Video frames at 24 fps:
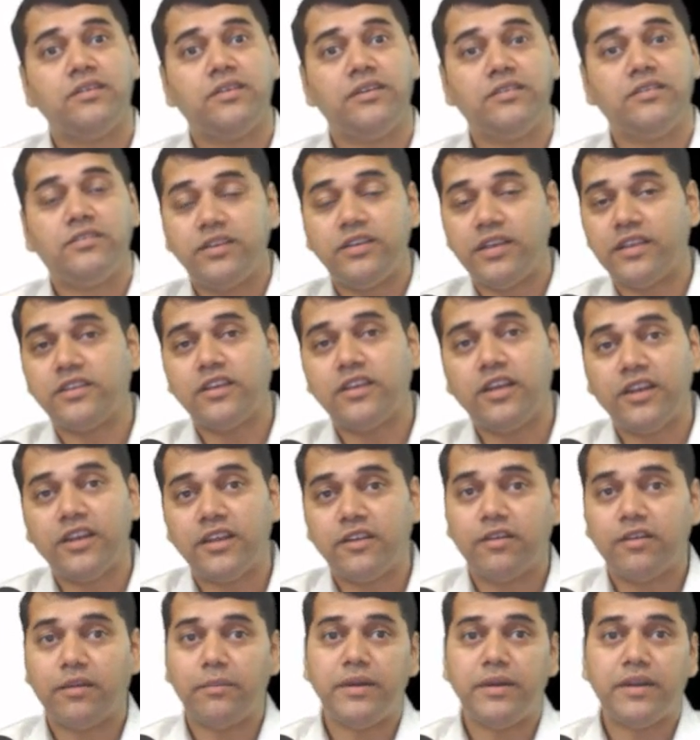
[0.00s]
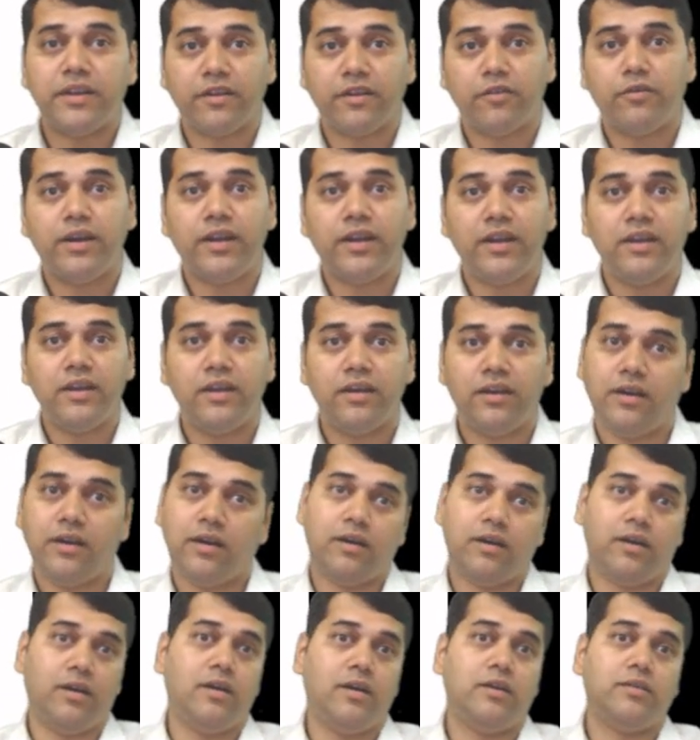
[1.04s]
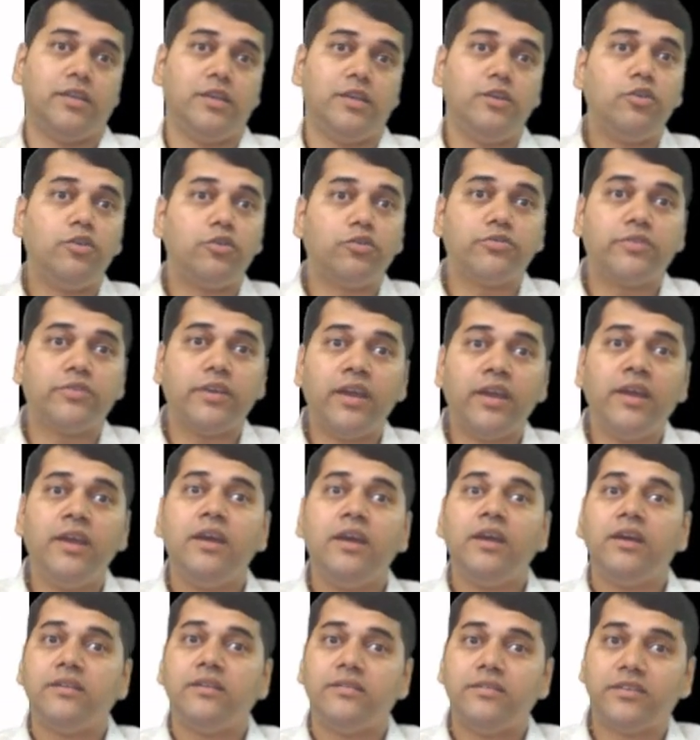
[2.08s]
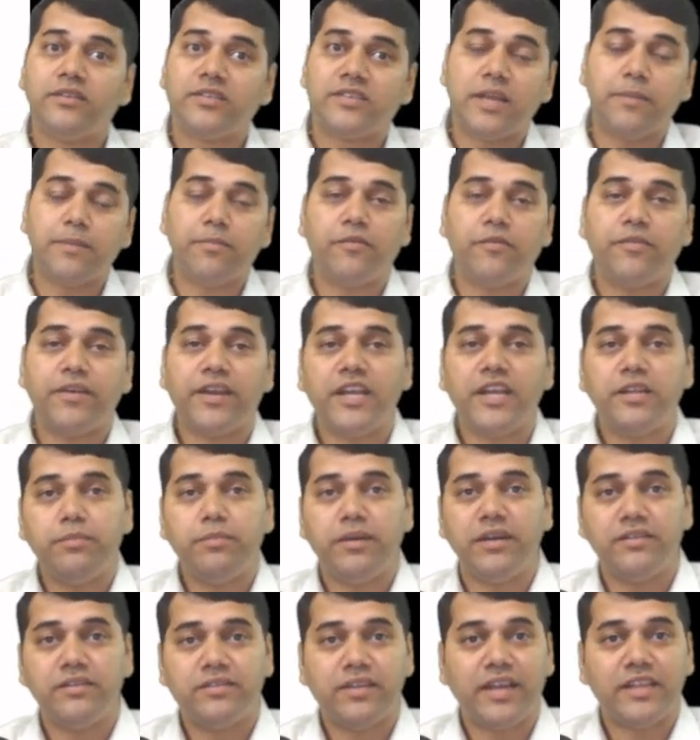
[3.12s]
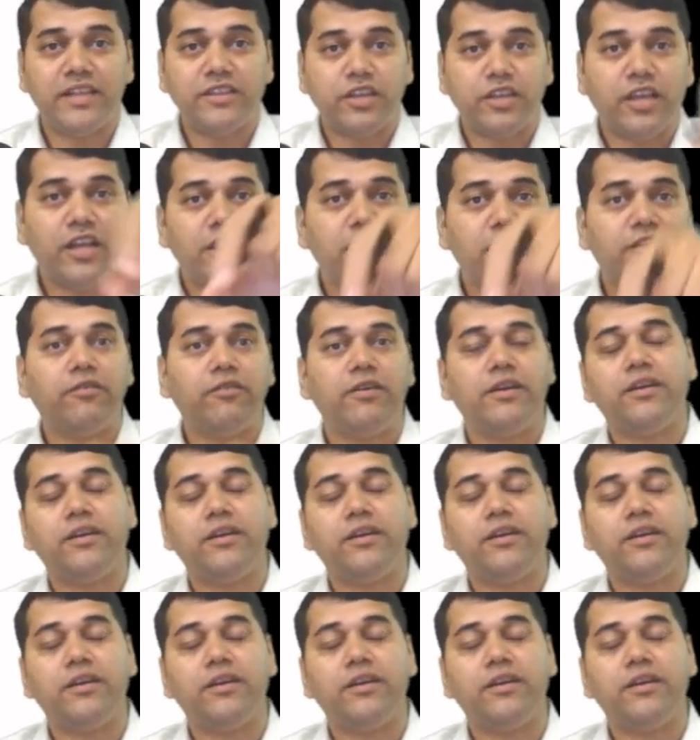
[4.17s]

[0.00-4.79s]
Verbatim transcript: is it ethical requirement required ah, then you have to say this type of engagement is an ethical uh,